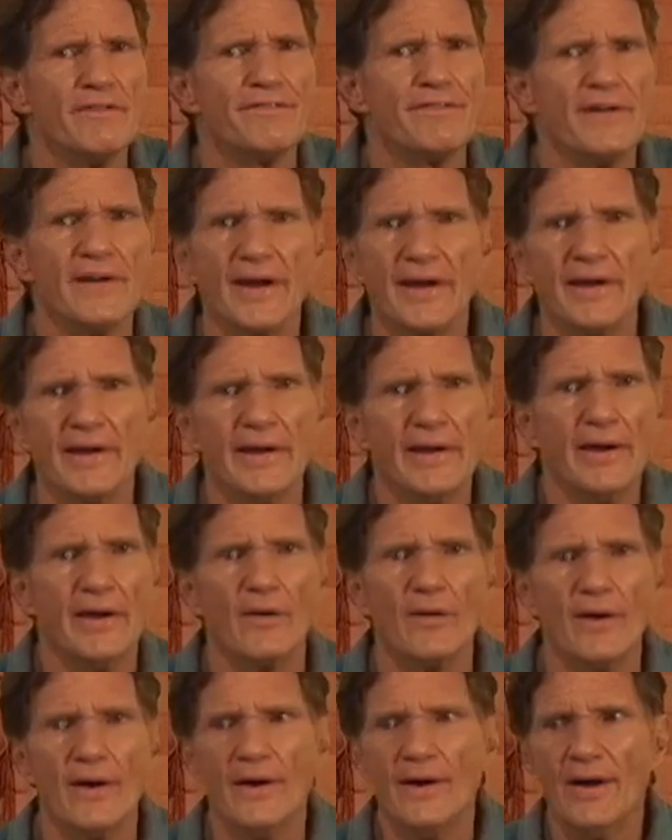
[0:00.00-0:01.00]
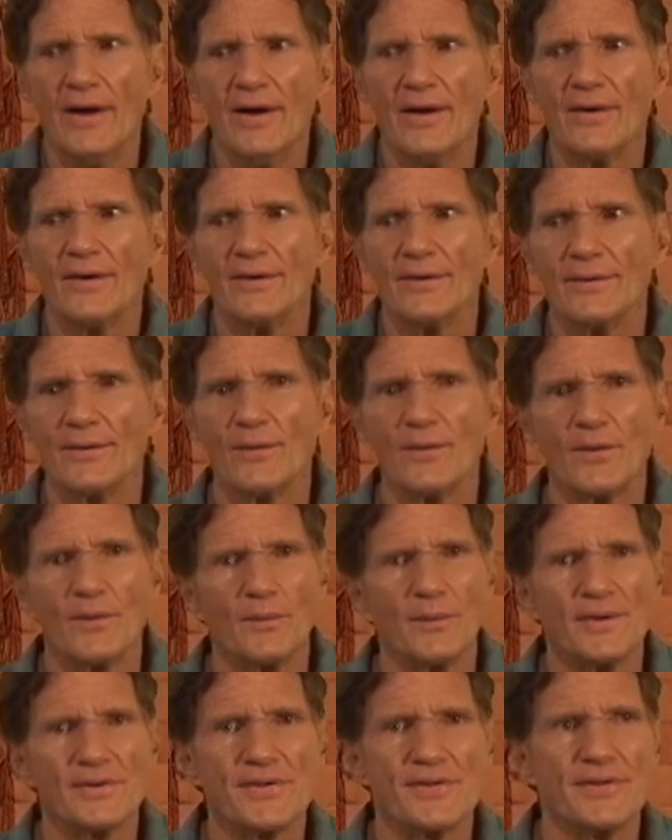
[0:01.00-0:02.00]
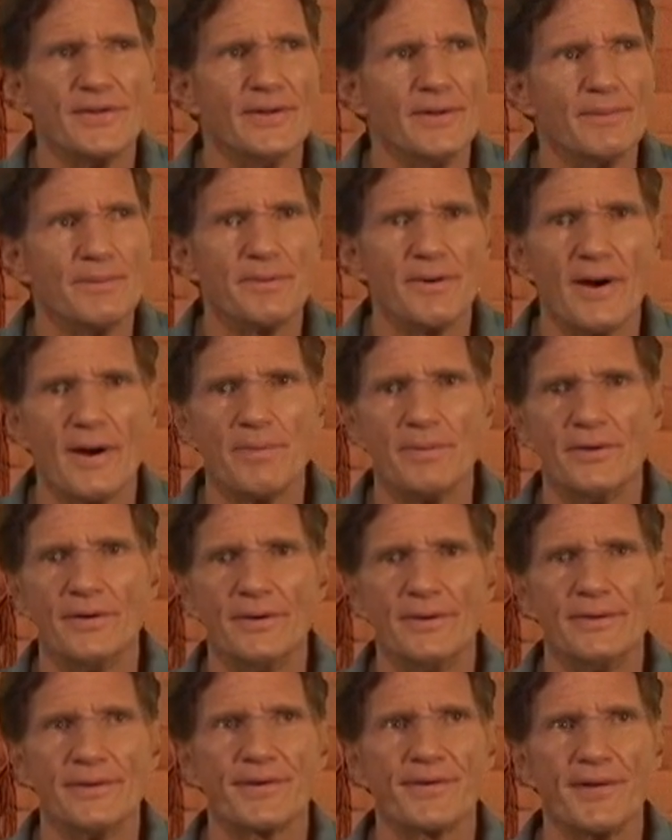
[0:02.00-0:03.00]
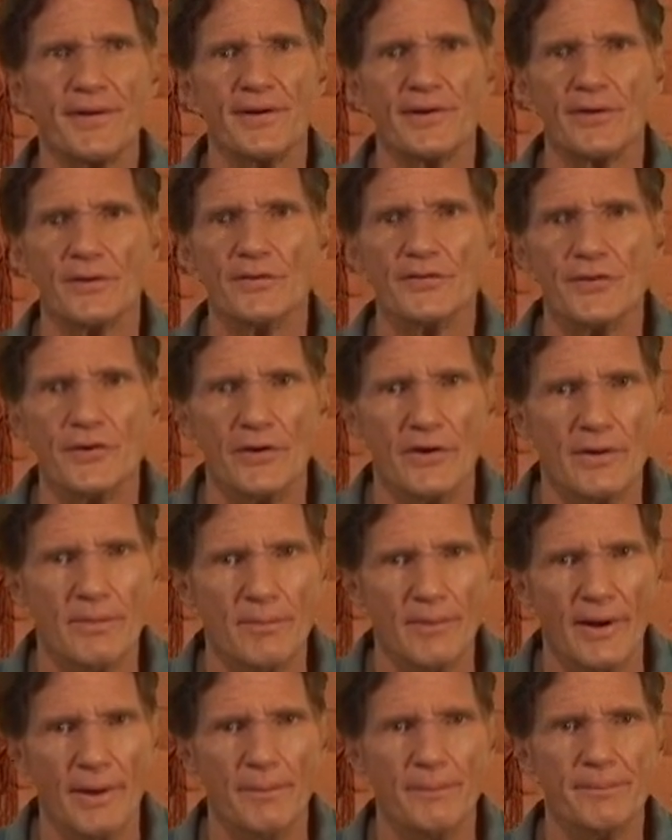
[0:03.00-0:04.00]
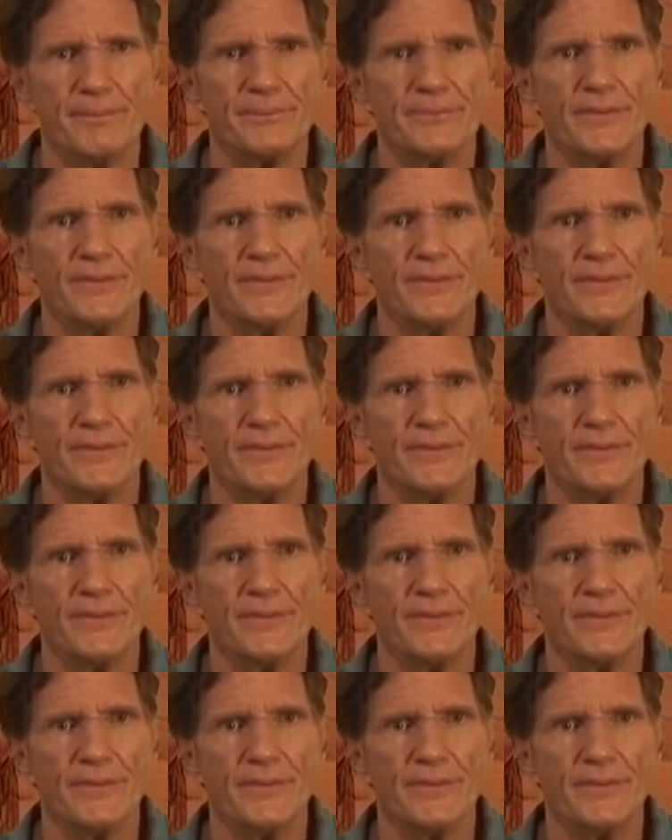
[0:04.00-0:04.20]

finicky, or what's the proper clinical term,